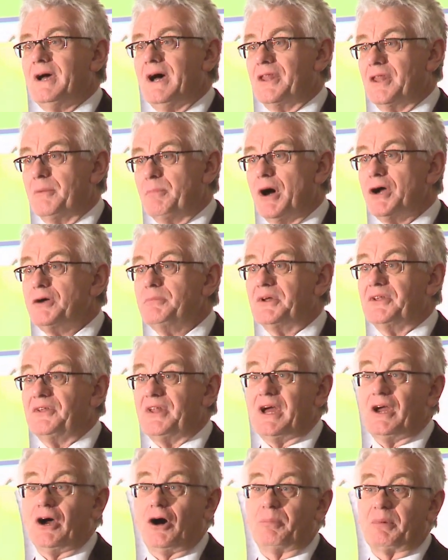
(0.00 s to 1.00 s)
At the moment,
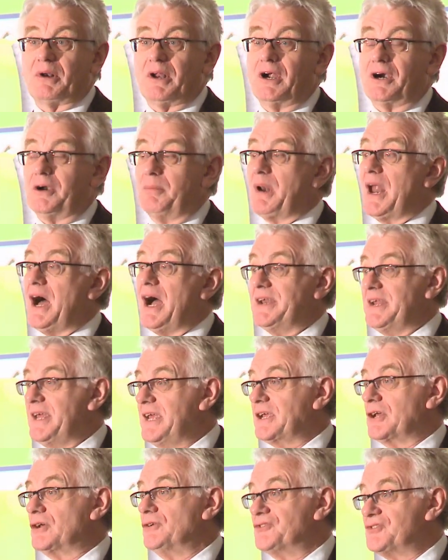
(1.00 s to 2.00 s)
they are applied
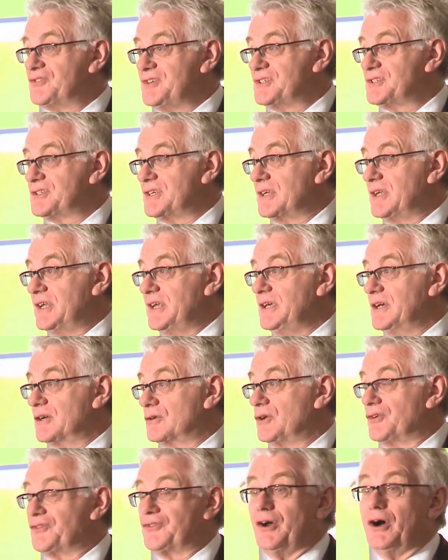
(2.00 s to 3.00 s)
inconsistently
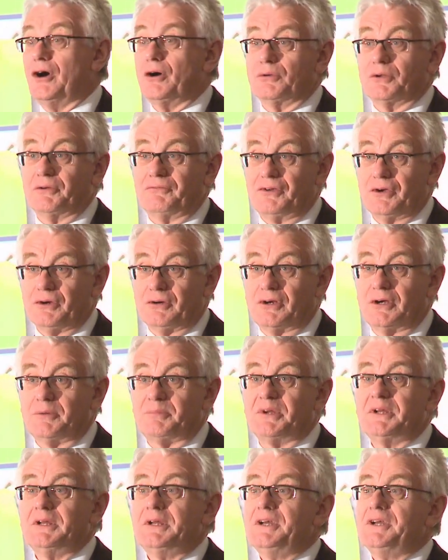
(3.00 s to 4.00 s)
across the whole of
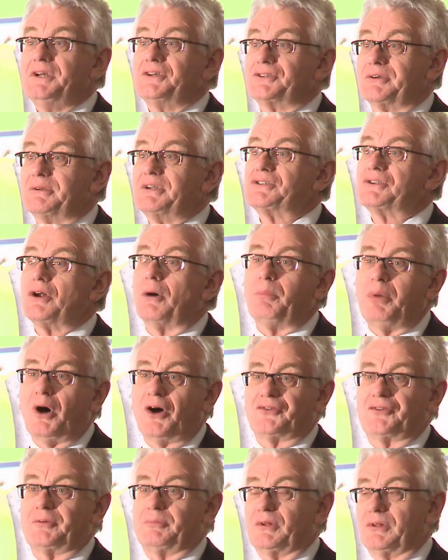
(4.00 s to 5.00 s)
Europe, so it is not
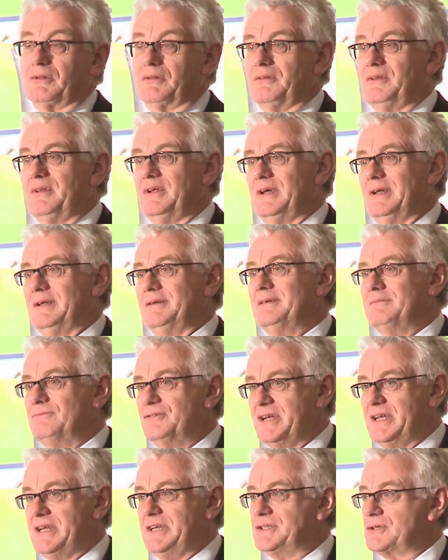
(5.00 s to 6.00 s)
possible
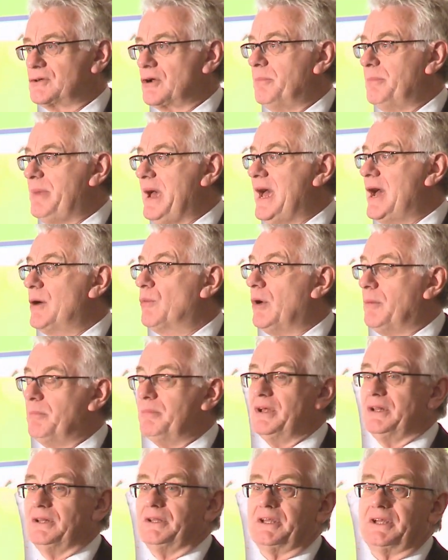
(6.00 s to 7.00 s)
really to compare one
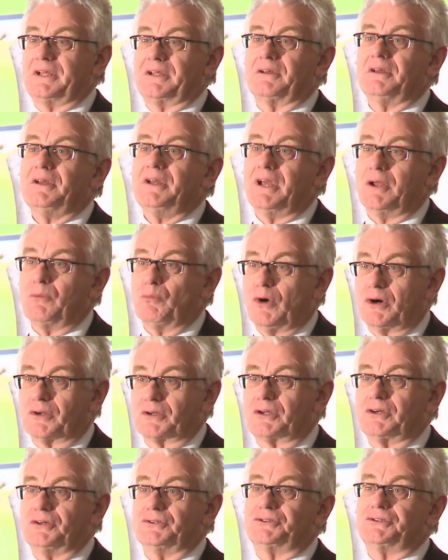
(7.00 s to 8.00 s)
building in
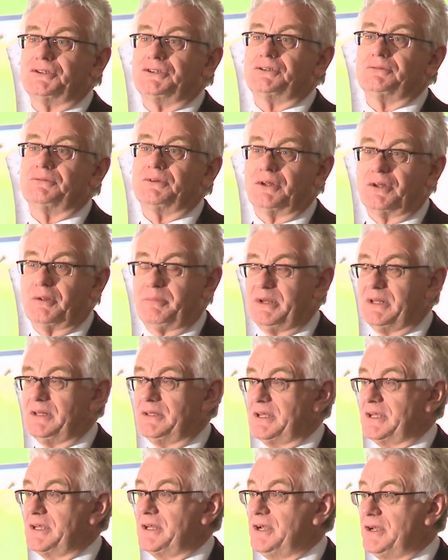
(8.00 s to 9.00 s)
one country to another
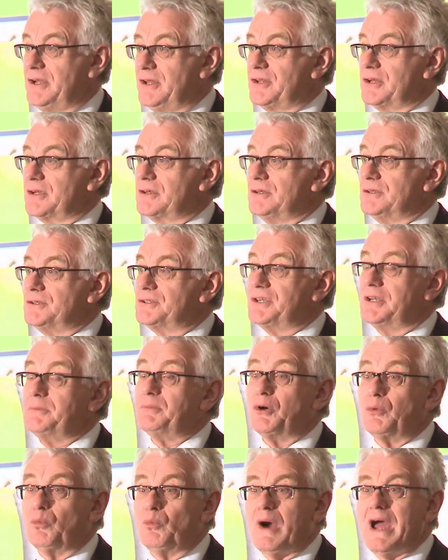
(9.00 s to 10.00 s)
building in another country.
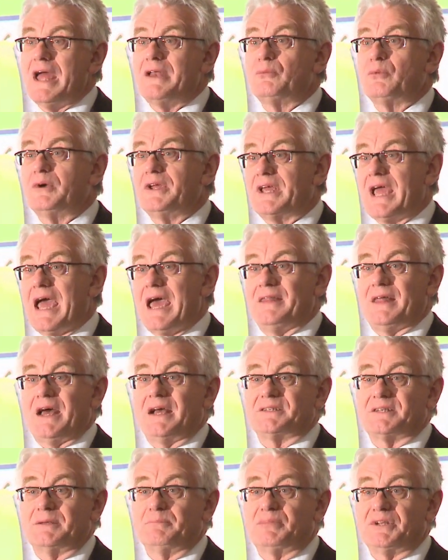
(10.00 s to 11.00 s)
But when we get
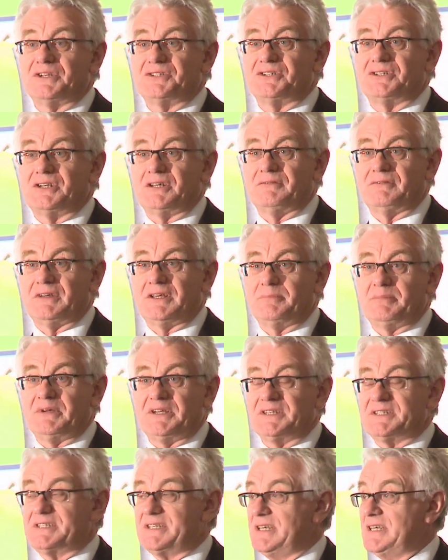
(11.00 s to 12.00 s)
that simplicity of
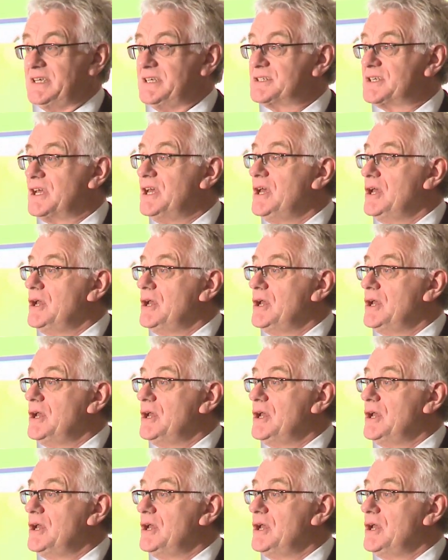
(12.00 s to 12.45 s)
EPCs,